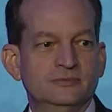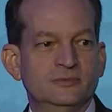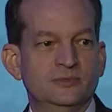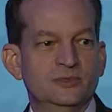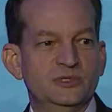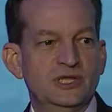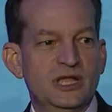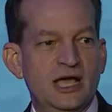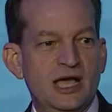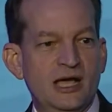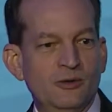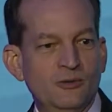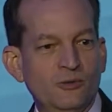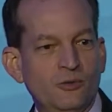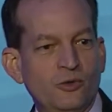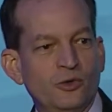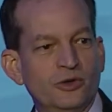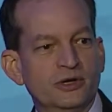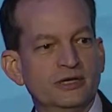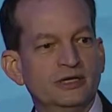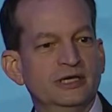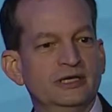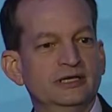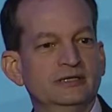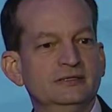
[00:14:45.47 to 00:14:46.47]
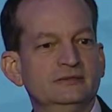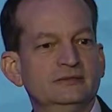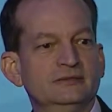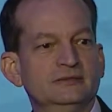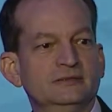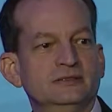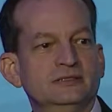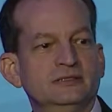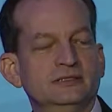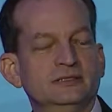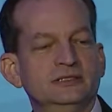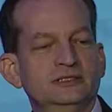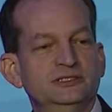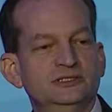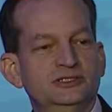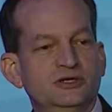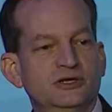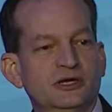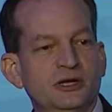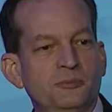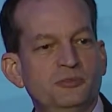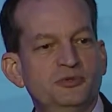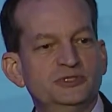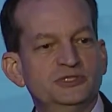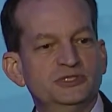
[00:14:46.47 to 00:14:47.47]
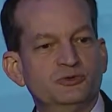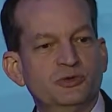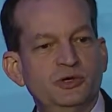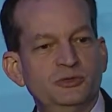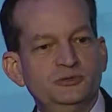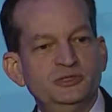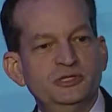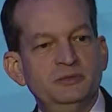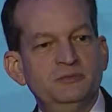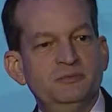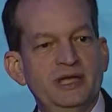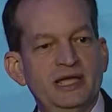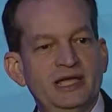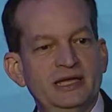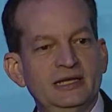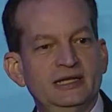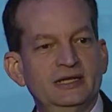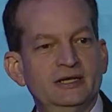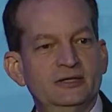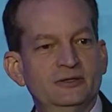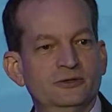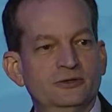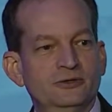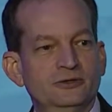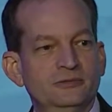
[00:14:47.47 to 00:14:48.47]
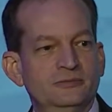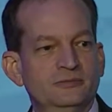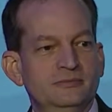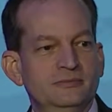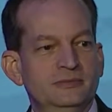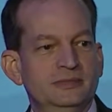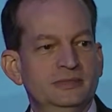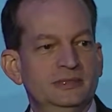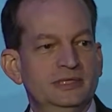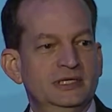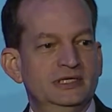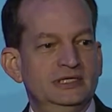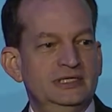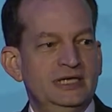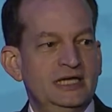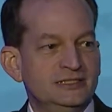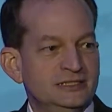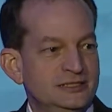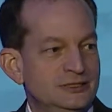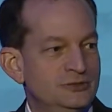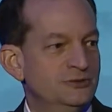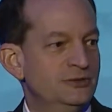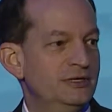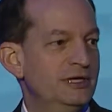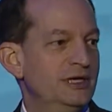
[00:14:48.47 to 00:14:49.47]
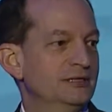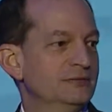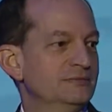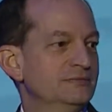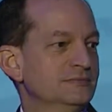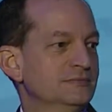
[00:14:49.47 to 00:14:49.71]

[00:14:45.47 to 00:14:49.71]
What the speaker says: not working took a prescription painkiller yesterday.